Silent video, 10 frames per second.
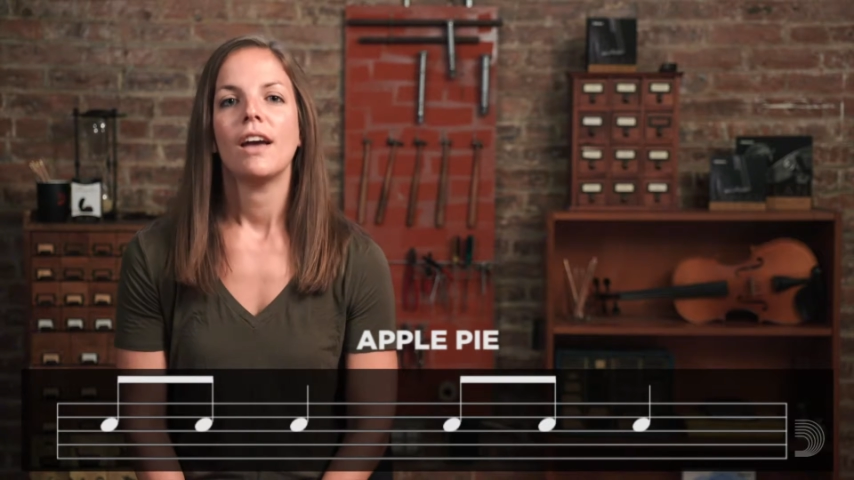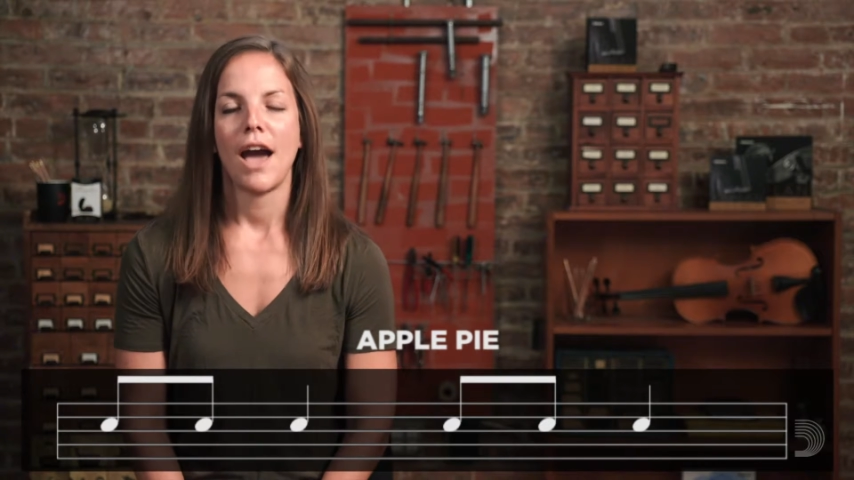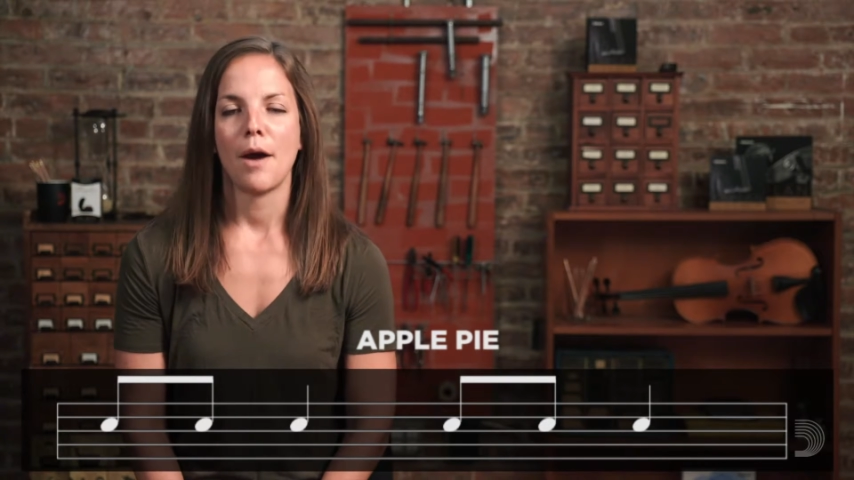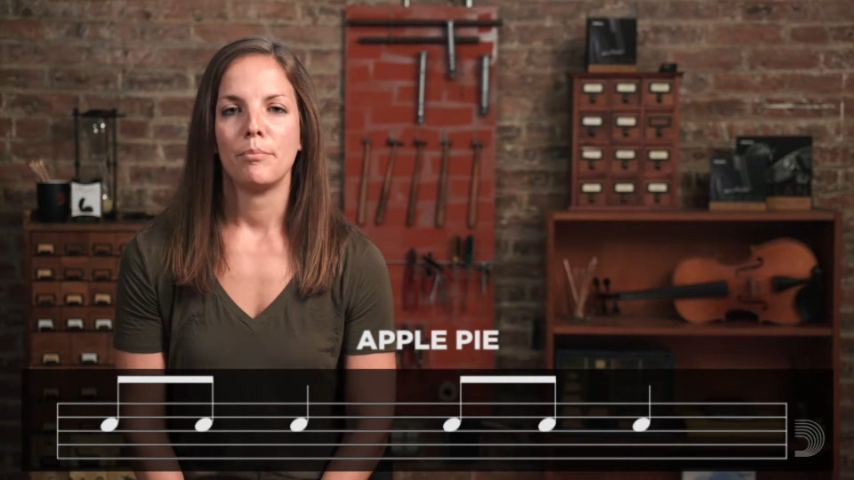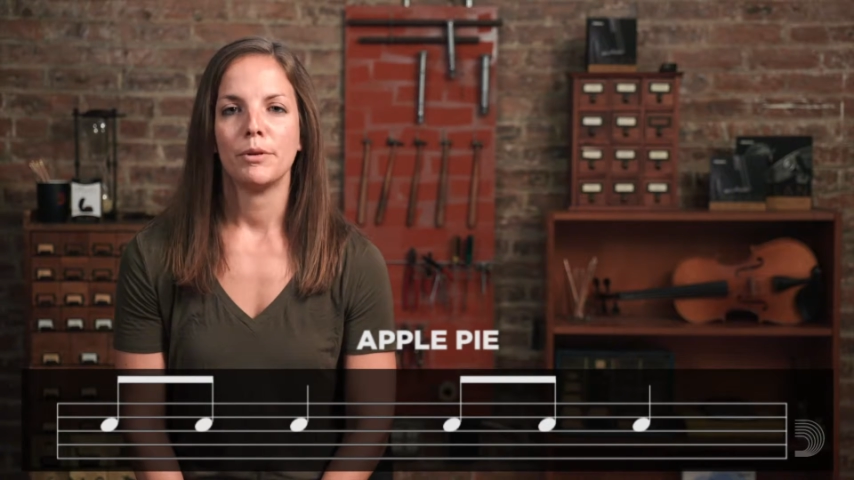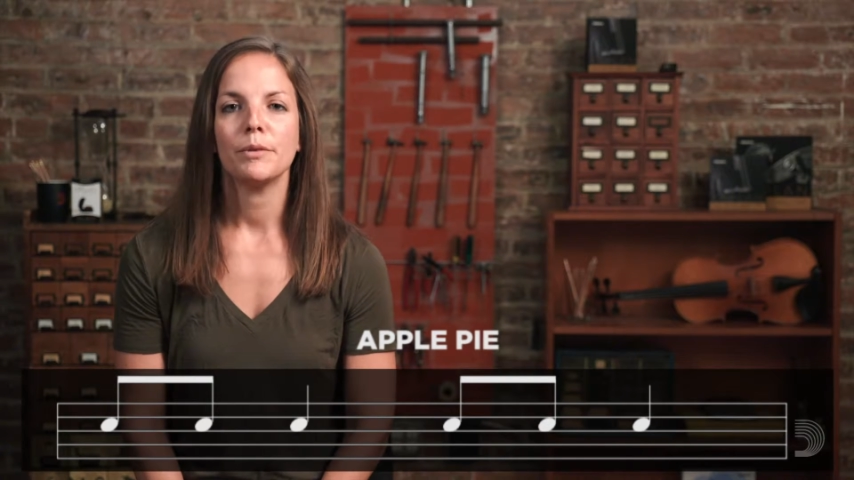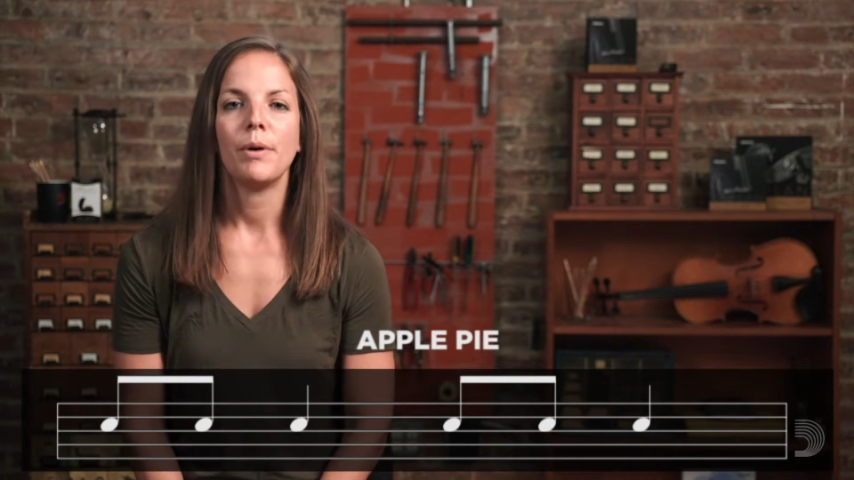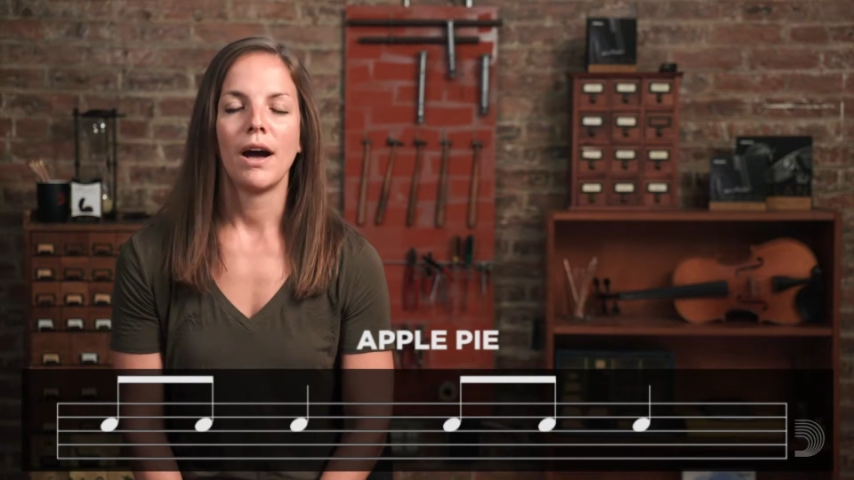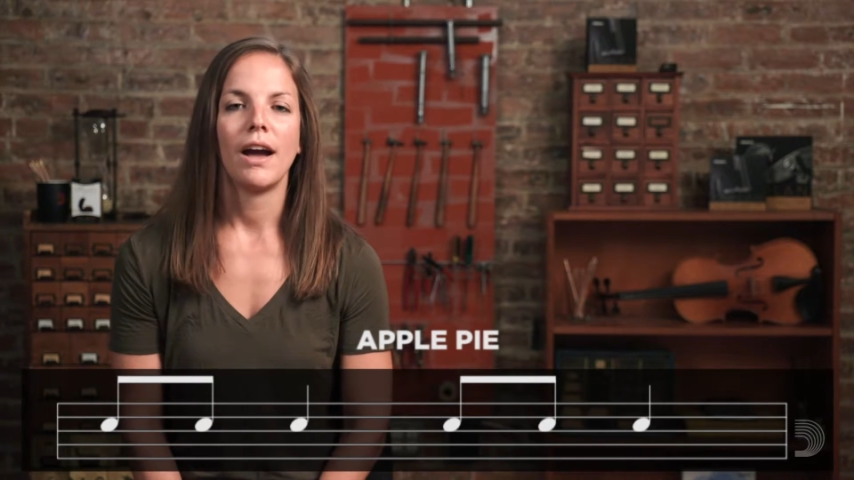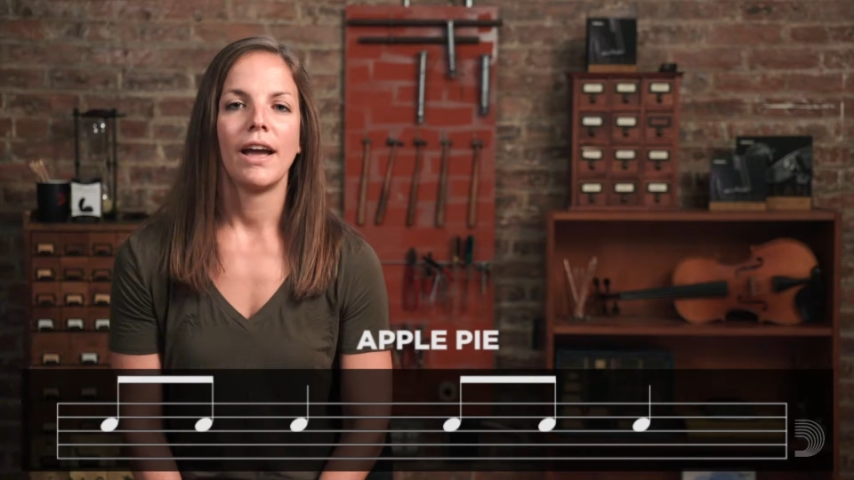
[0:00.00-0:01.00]
Apple
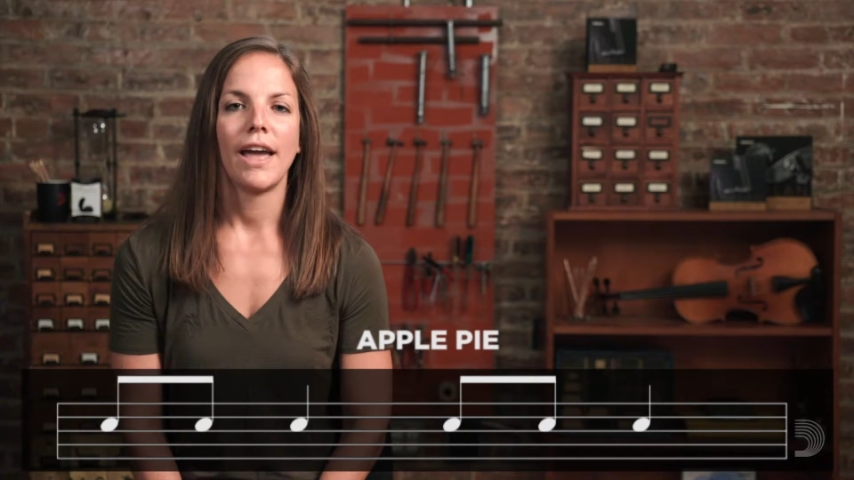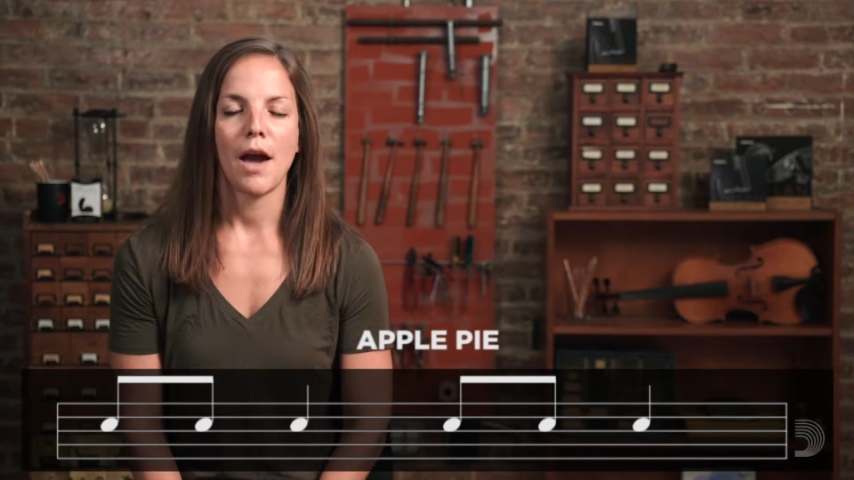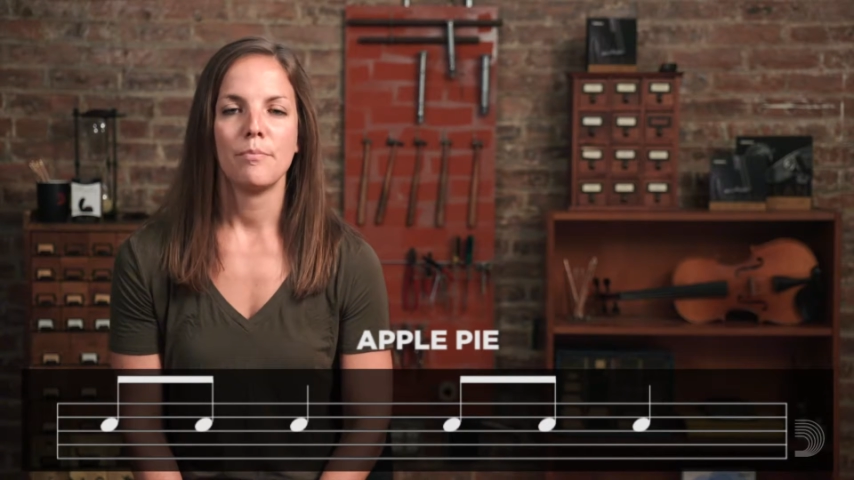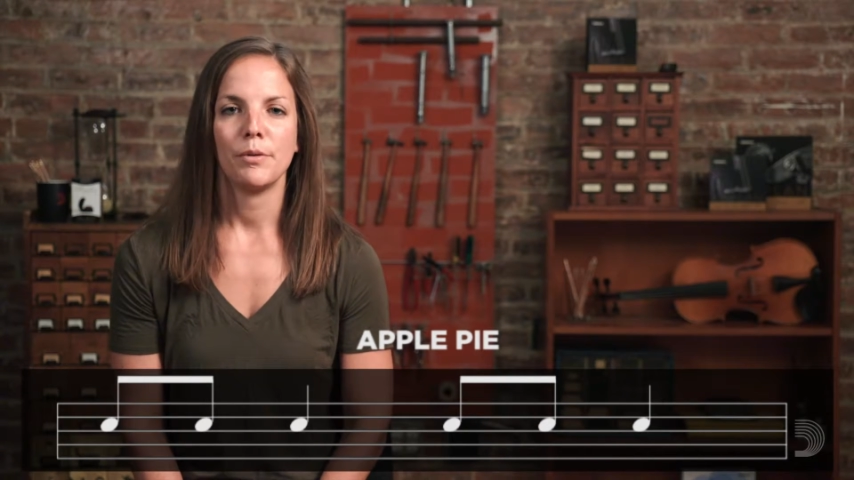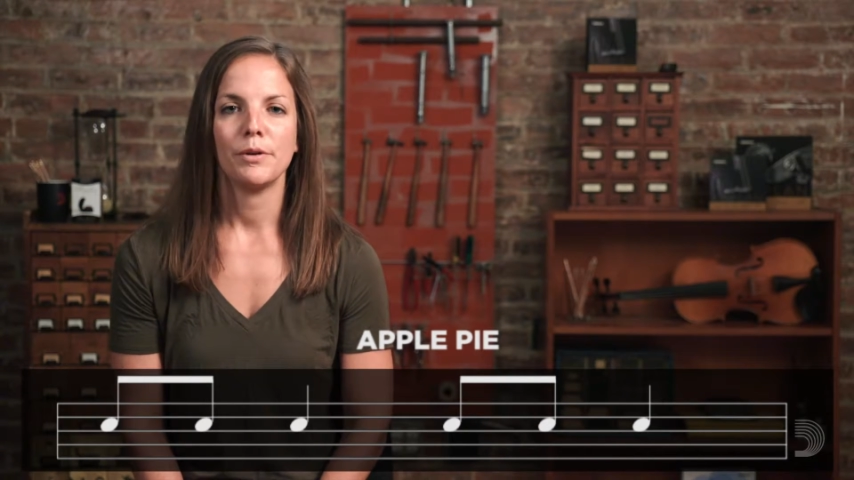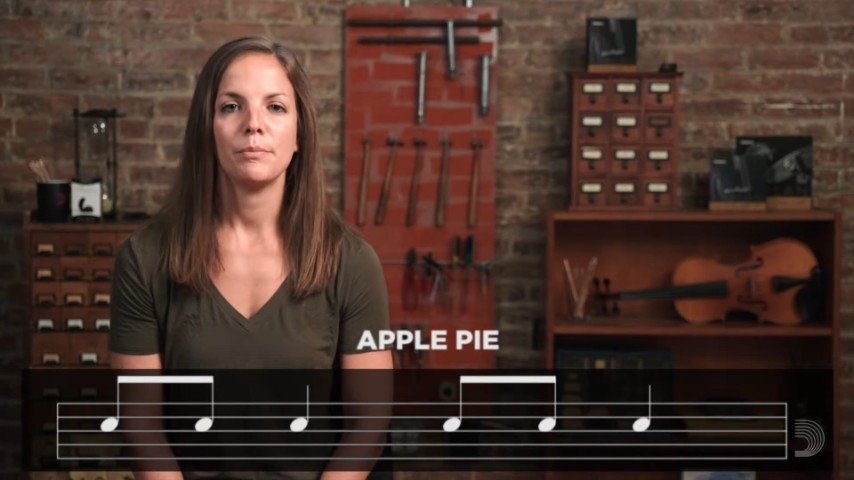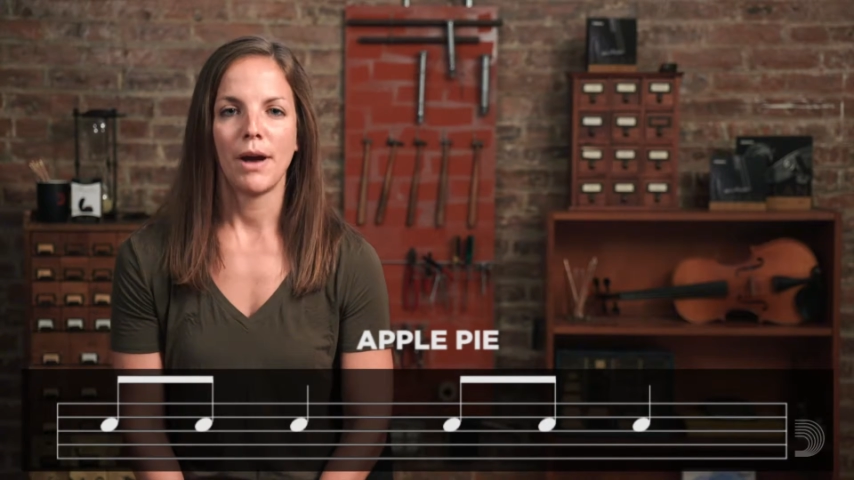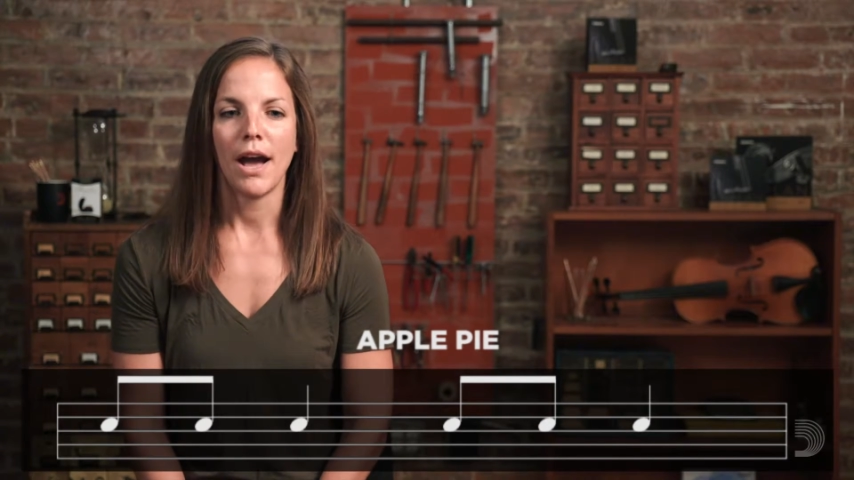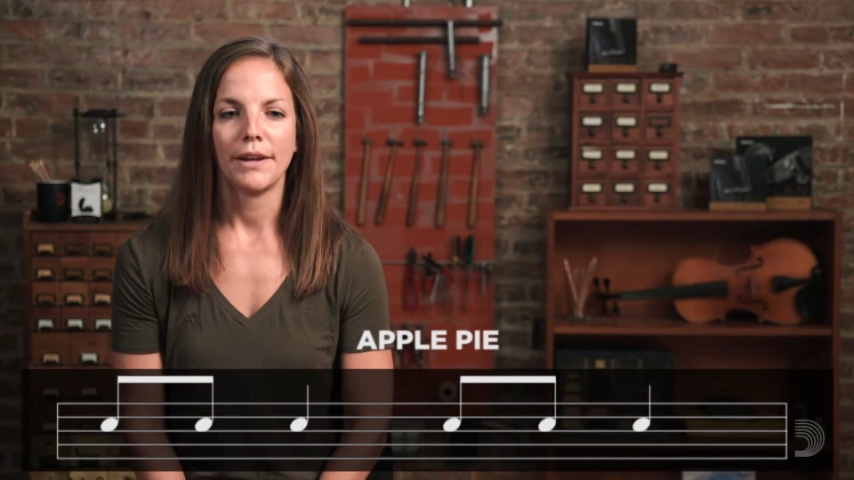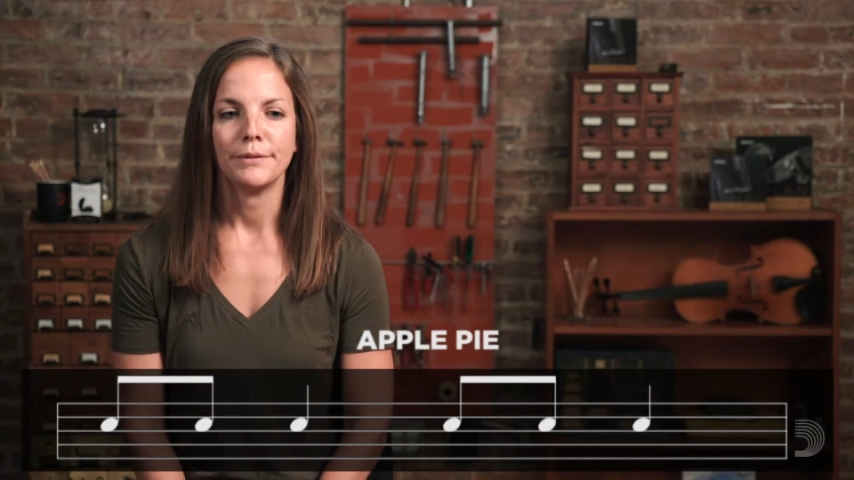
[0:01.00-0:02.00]
pie, apple
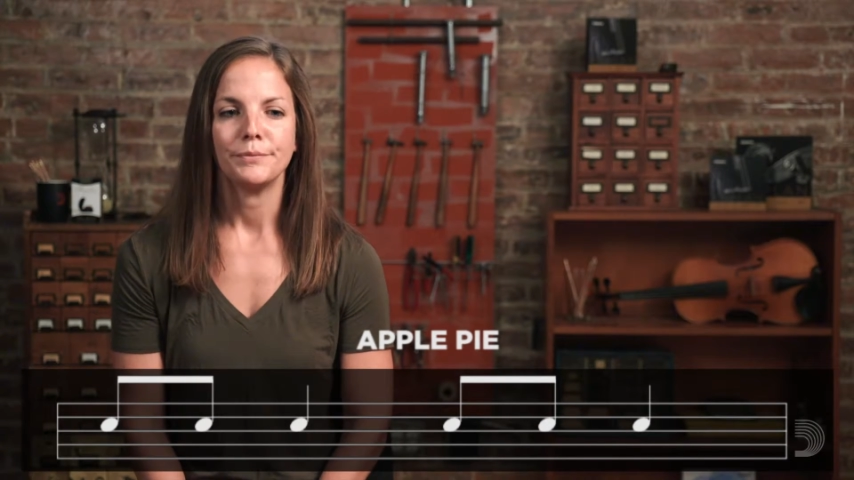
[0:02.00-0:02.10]
pie.